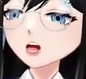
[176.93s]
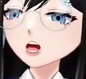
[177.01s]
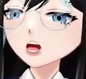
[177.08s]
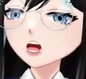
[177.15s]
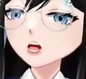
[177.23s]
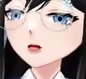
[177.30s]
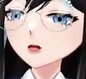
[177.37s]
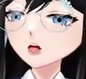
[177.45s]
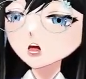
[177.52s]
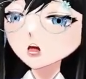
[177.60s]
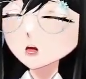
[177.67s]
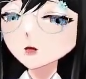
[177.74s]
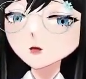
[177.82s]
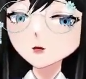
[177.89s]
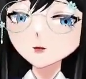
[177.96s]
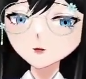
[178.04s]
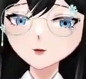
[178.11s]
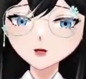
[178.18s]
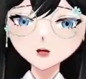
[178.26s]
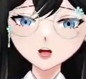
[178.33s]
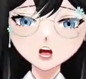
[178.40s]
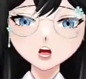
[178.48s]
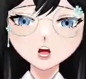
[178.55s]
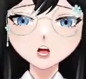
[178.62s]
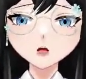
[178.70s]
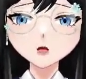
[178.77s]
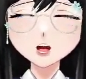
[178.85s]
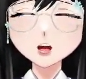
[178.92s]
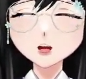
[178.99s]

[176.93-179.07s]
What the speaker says: Hello, we are back